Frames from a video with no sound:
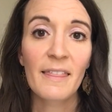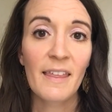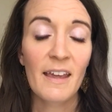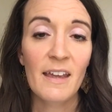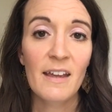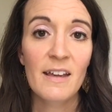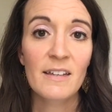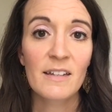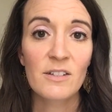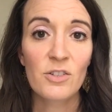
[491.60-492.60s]
they
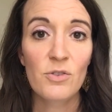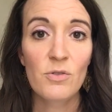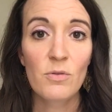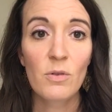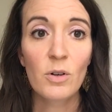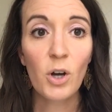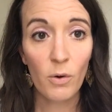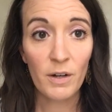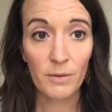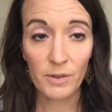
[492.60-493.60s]
get to go
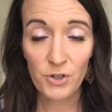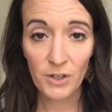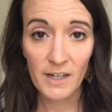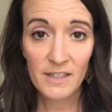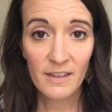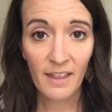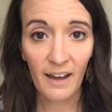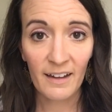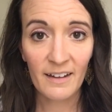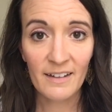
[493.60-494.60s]
on a retreat
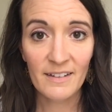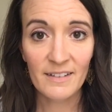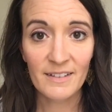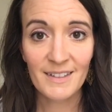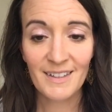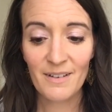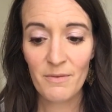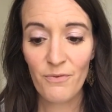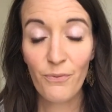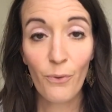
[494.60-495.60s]
that is
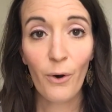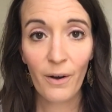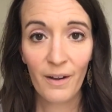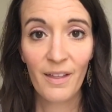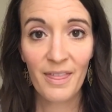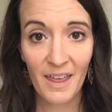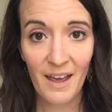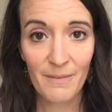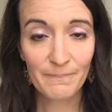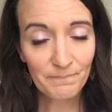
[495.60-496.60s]
for
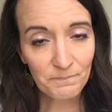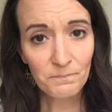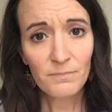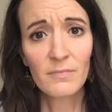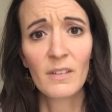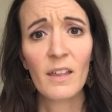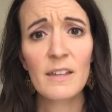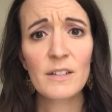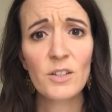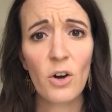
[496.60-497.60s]
them.
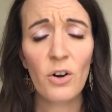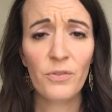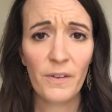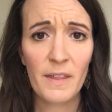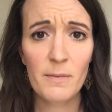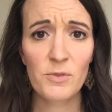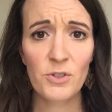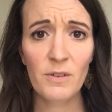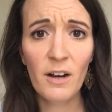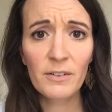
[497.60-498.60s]
It is all for them
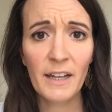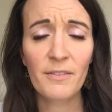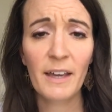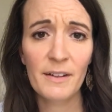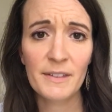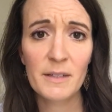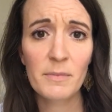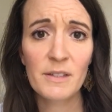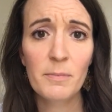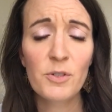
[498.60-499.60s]
to not only have counseling,
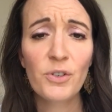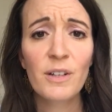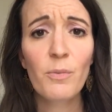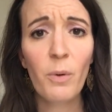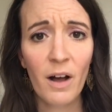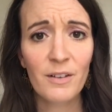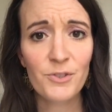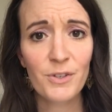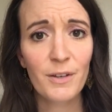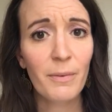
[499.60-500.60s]
but to be treated well and
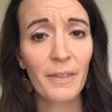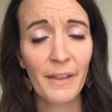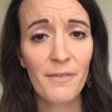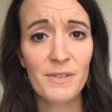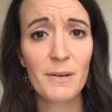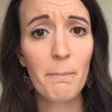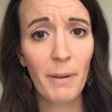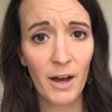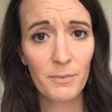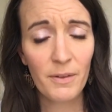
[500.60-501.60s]
treated with love and to
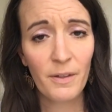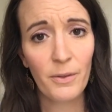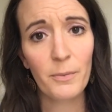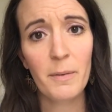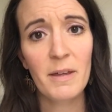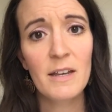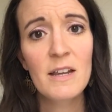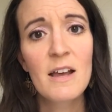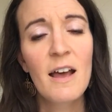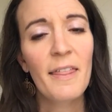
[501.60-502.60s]
bond with other women
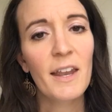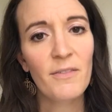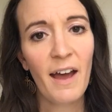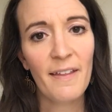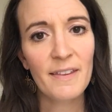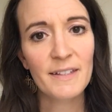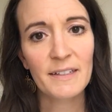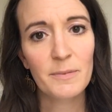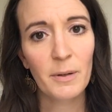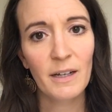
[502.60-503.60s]
that have had this
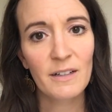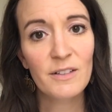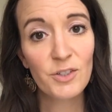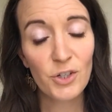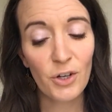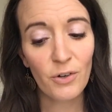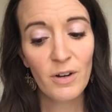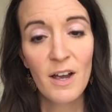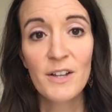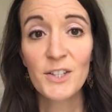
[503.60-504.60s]
experience too.
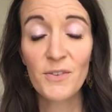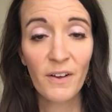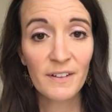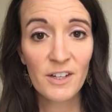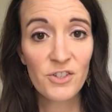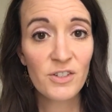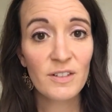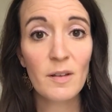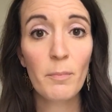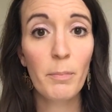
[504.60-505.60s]
So the foundation
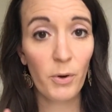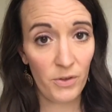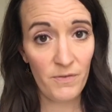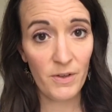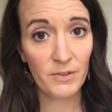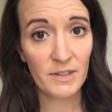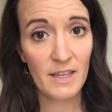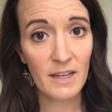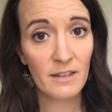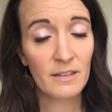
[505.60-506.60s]
does both of those
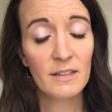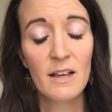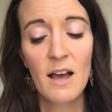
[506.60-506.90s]
things,